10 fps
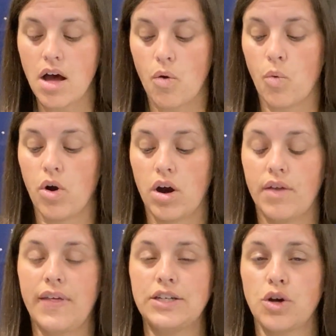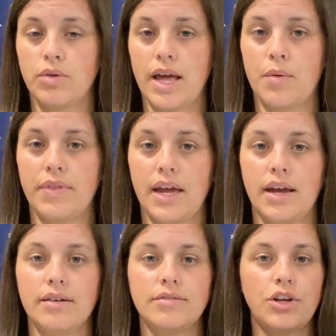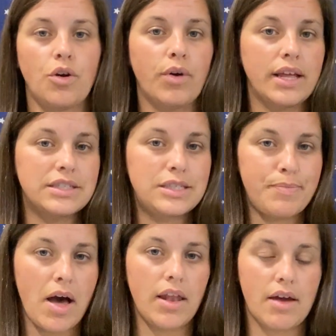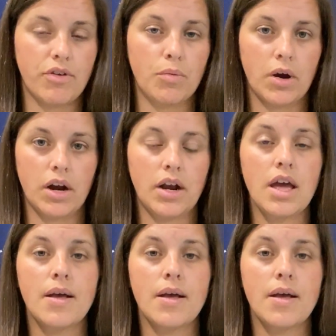or they don't like when they, can spell every word,